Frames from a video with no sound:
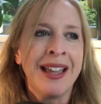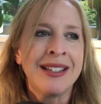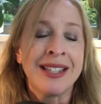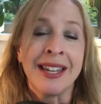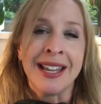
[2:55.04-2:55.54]

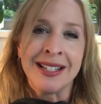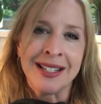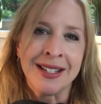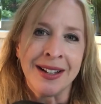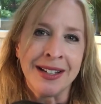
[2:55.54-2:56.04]
Sonny has
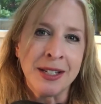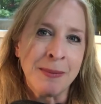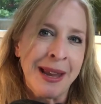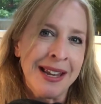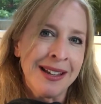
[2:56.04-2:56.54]
decided to
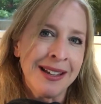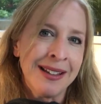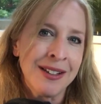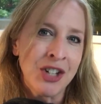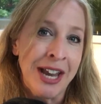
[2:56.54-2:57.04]
make
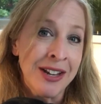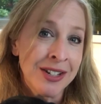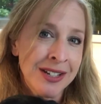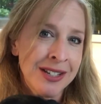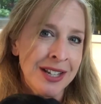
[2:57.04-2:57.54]

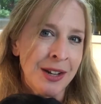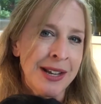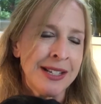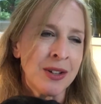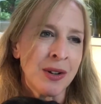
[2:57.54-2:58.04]
changes.
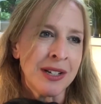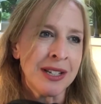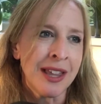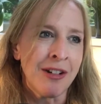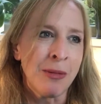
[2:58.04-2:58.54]
He's gone
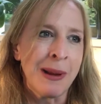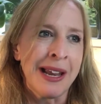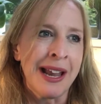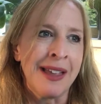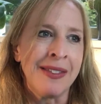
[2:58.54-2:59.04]
into
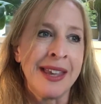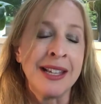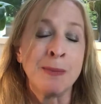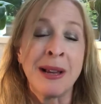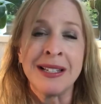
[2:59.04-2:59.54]
therapy, and
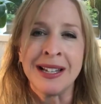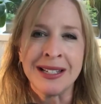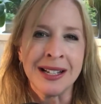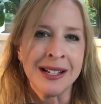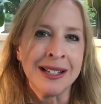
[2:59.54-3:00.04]
he's basically
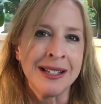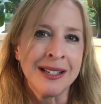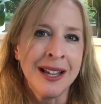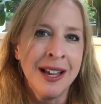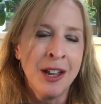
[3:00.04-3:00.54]

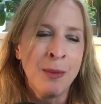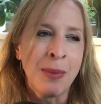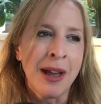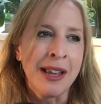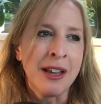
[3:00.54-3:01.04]
started by